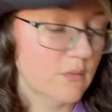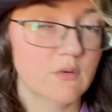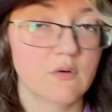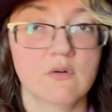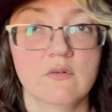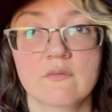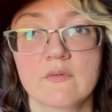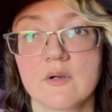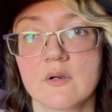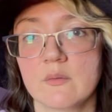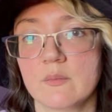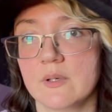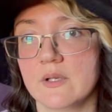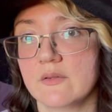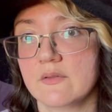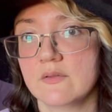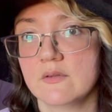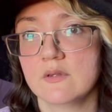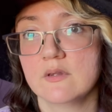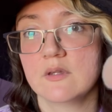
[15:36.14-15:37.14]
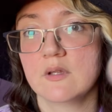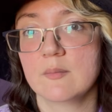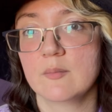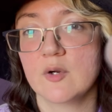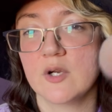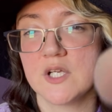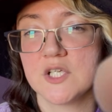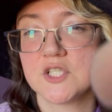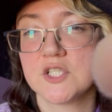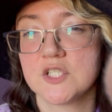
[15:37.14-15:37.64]
over with the
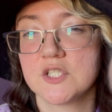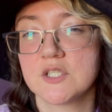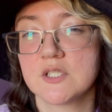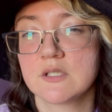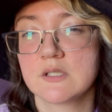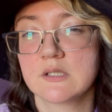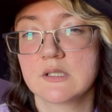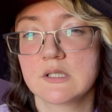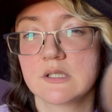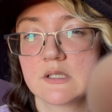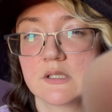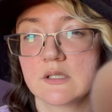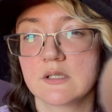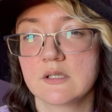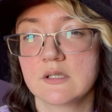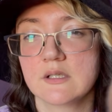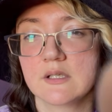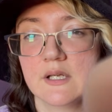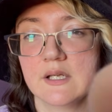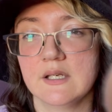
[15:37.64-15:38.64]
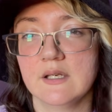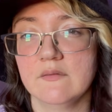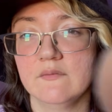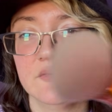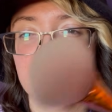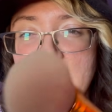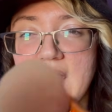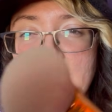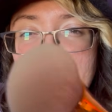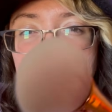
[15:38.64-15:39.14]
brush, kind
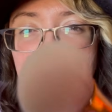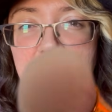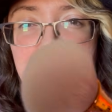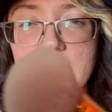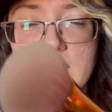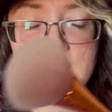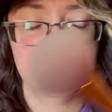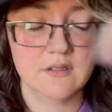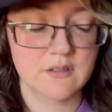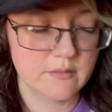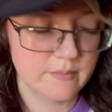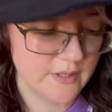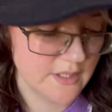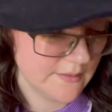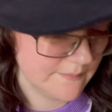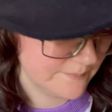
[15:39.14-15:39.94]
of dab it out a little bit.